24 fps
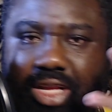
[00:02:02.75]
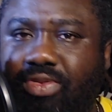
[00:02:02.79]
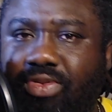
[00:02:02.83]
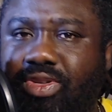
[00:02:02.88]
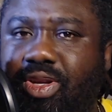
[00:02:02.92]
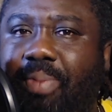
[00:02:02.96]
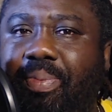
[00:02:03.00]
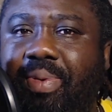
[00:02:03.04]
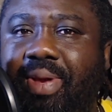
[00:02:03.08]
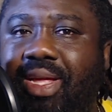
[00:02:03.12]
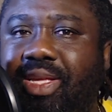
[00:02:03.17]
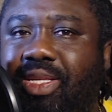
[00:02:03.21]
of
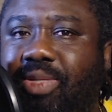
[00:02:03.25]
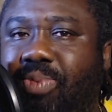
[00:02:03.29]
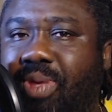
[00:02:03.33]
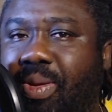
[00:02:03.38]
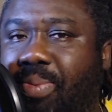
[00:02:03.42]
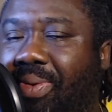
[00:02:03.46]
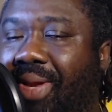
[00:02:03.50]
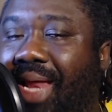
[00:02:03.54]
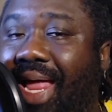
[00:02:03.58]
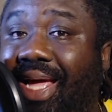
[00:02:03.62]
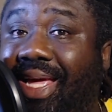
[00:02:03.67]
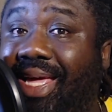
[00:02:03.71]
Japanese
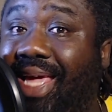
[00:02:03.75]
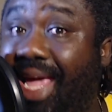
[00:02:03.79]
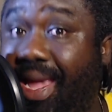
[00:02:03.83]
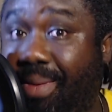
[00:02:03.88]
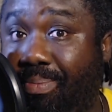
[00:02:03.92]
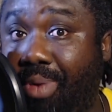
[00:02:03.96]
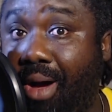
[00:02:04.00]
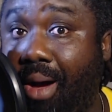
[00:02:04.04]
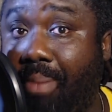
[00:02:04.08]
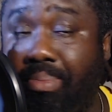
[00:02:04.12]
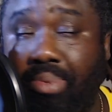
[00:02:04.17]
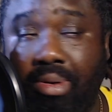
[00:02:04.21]
people like
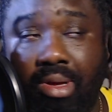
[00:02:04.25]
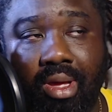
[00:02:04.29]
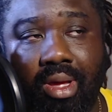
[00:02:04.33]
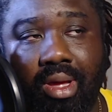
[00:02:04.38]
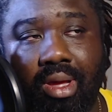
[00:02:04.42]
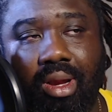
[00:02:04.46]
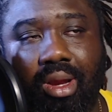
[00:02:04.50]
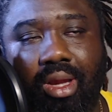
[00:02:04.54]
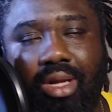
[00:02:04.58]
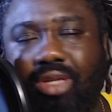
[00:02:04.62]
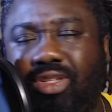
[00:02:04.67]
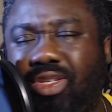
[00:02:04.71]
K-pop.
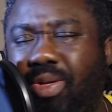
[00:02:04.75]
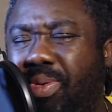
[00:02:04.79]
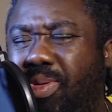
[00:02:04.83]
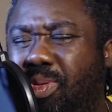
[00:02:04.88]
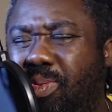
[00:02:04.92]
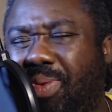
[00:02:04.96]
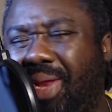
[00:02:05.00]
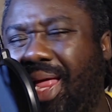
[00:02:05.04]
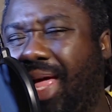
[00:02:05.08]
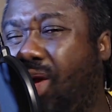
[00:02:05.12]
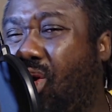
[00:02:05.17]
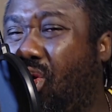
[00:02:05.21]
A lot of Japanese
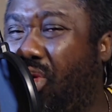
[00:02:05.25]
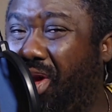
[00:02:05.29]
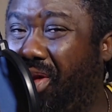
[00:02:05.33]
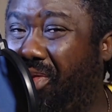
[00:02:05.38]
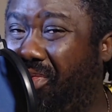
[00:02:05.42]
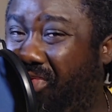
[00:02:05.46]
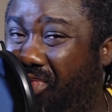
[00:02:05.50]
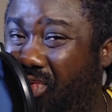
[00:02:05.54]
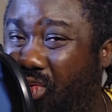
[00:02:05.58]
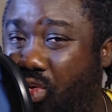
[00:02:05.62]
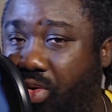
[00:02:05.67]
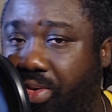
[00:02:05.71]
people like Korean
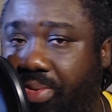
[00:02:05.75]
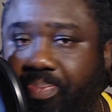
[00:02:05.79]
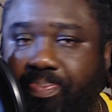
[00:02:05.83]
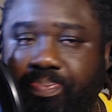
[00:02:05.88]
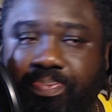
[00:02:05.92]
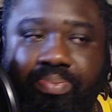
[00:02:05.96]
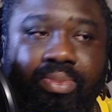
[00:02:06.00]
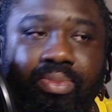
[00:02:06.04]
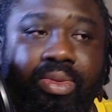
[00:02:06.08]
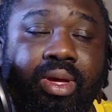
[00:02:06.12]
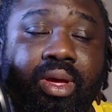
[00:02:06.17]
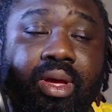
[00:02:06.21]
food.
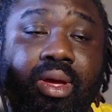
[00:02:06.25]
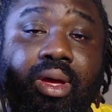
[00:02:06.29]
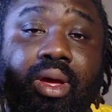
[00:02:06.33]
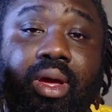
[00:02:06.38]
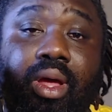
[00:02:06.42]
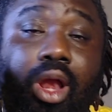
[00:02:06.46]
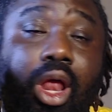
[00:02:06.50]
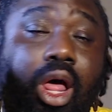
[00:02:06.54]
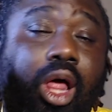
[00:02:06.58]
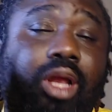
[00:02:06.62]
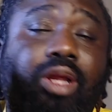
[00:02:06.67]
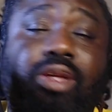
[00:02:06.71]

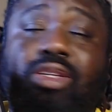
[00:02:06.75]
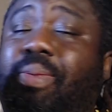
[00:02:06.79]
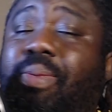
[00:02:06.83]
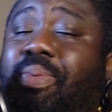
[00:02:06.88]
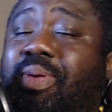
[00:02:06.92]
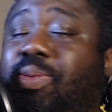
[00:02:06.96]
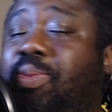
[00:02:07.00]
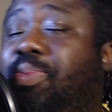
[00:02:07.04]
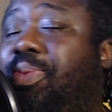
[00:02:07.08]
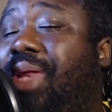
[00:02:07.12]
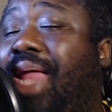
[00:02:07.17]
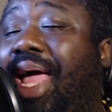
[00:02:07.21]
A lot of
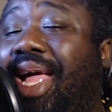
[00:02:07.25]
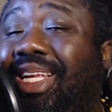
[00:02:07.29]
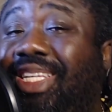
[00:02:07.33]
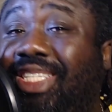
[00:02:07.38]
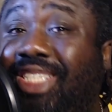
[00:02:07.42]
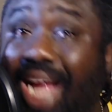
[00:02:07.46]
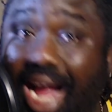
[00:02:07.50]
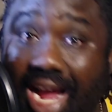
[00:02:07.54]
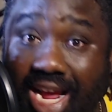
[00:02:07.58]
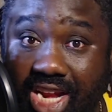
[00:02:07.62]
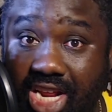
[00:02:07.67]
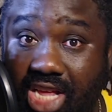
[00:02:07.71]
Japanese people like
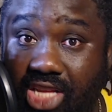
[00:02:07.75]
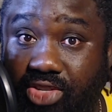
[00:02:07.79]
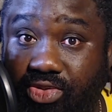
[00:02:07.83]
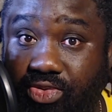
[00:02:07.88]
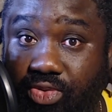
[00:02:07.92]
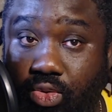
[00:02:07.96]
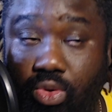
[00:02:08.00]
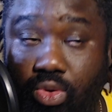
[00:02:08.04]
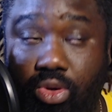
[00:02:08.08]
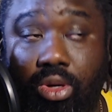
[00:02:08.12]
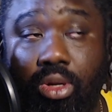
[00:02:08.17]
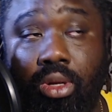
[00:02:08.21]
Chinese
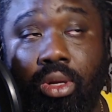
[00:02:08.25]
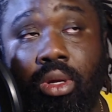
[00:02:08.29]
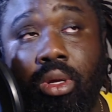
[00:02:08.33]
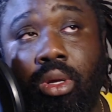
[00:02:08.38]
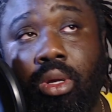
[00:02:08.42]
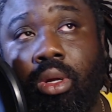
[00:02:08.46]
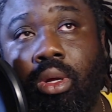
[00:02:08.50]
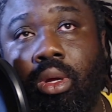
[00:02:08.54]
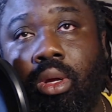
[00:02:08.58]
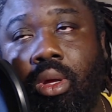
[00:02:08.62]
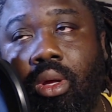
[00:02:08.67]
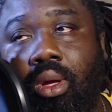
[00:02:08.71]
food.
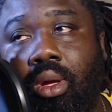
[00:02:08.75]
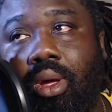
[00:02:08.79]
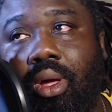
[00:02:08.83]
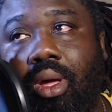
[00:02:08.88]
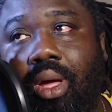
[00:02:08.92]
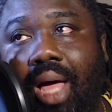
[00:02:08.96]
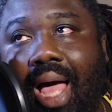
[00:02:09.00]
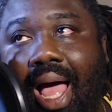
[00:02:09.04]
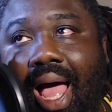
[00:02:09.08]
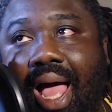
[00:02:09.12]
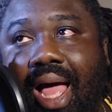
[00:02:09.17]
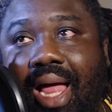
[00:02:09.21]

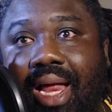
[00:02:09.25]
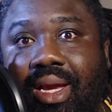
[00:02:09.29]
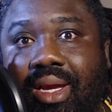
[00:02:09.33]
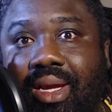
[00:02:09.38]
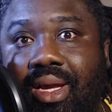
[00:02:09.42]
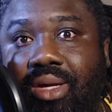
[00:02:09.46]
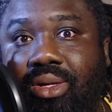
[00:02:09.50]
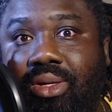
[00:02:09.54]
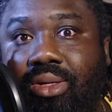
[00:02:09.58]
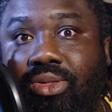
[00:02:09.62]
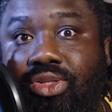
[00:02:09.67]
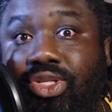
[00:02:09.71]
And
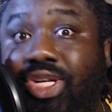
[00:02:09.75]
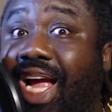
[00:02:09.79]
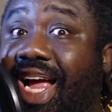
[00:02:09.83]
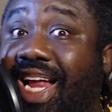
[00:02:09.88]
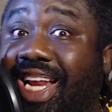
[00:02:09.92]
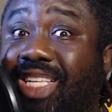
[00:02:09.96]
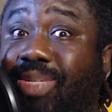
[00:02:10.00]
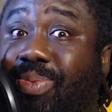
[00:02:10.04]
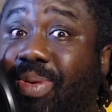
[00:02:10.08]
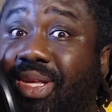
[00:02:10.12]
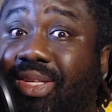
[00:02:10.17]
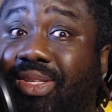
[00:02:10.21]

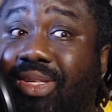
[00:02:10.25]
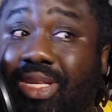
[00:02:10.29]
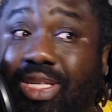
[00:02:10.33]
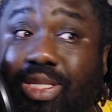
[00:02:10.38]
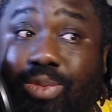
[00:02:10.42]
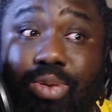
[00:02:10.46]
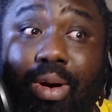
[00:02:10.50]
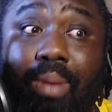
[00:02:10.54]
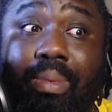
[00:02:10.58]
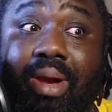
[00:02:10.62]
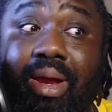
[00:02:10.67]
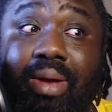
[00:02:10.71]
Chinese medicine is
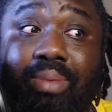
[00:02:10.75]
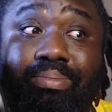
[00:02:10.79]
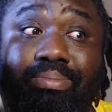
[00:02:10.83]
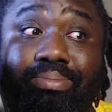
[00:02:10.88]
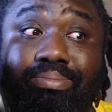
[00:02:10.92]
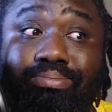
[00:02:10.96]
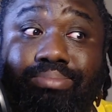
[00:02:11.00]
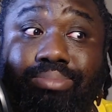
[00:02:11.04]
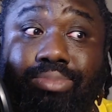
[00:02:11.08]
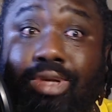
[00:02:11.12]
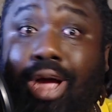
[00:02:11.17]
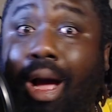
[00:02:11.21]
probably
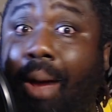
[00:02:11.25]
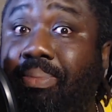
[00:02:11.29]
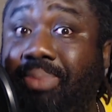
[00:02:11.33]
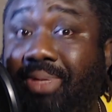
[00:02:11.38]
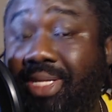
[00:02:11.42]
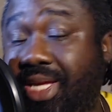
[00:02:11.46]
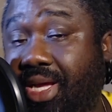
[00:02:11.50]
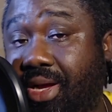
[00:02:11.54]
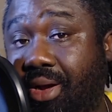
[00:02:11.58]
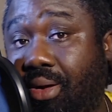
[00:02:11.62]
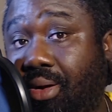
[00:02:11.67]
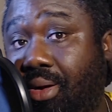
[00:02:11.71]
top
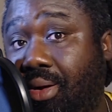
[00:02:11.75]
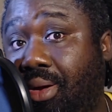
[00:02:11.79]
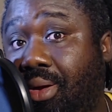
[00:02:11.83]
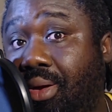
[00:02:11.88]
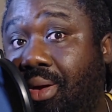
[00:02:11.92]
tier.